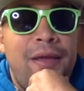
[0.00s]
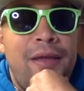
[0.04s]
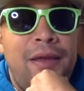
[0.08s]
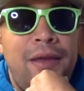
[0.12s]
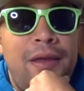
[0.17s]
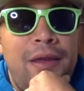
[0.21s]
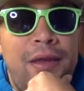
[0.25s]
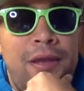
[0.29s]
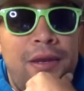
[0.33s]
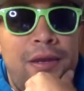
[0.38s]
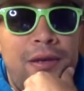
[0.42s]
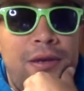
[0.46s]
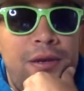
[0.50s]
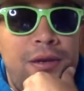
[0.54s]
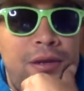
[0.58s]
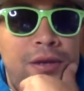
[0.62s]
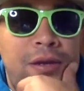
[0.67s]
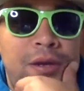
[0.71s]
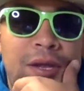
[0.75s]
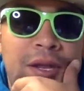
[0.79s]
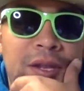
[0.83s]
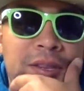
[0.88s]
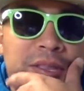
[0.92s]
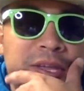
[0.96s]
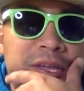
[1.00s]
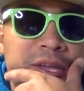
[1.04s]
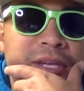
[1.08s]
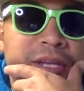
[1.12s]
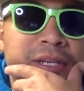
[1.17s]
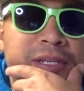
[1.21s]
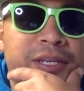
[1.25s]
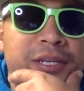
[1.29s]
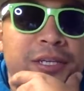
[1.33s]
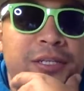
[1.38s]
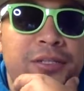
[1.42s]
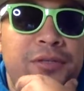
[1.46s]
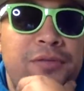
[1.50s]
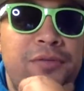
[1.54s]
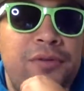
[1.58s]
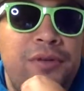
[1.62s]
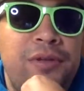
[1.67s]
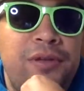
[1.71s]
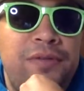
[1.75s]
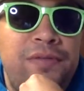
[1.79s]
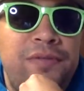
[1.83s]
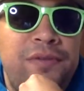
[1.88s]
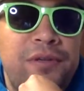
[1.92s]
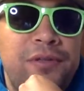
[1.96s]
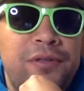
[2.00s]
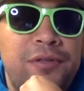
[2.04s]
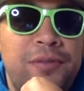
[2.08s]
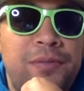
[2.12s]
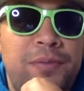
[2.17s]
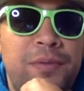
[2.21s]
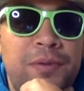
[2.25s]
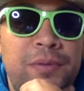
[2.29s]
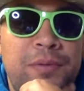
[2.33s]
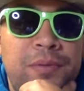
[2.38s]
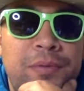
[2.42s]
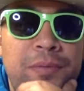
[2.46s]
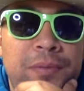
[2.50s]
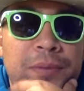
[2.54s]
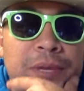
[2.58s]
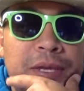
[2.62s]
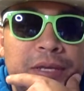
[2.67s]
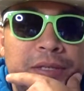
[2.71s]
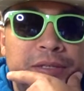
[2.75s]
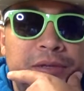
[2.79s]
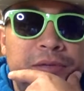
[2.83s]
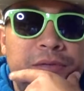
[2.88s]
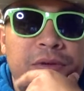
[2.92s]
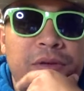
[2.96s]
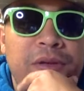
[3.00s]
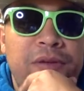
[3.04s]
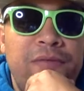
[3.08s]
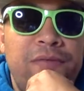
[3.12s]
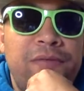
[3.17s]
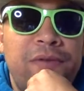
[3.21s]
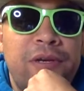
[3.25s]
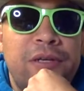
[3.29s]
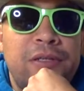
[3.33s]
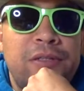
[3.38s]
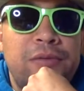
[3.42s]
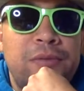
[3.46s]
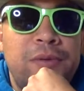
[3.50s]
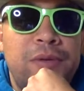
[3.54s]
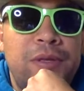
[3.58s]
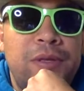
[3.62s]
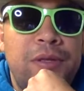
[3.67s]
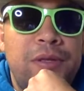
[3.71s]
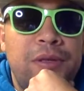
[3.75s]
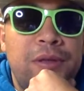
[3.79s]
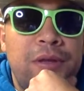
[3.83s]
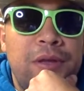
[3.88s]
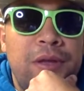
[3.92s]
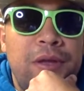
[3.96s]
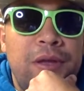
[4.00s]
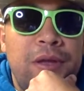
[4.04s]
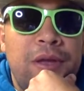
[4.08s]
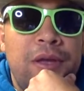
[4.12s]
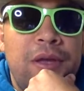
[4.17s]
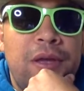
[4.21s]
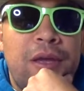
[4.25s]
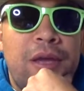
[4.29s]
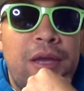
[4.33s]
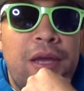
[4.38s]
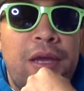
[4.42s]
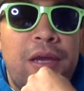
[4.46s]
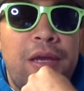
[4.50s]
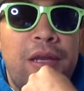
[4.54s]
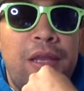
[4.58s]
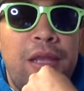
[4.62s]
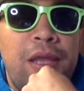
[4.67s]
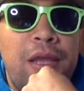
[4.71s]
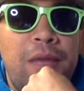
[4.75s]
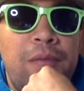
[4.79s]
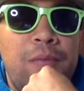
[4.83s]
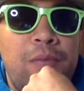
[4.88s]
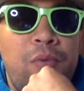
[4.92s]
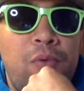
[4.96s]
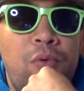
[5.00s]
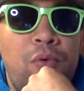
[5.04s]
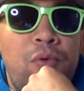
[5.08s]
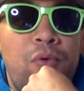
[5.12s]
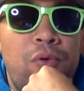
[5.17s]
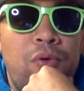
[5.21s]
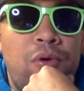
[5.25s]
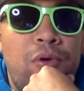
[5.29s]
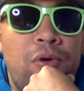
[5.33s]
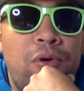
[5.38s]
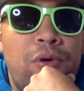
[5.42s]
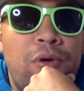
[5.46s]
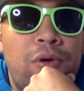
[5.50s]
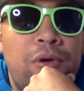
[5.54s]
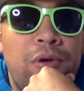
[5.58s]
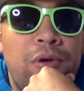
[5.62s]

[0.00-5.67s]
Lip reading: And I think addiction really fucks with people because it really fucks with kind of like more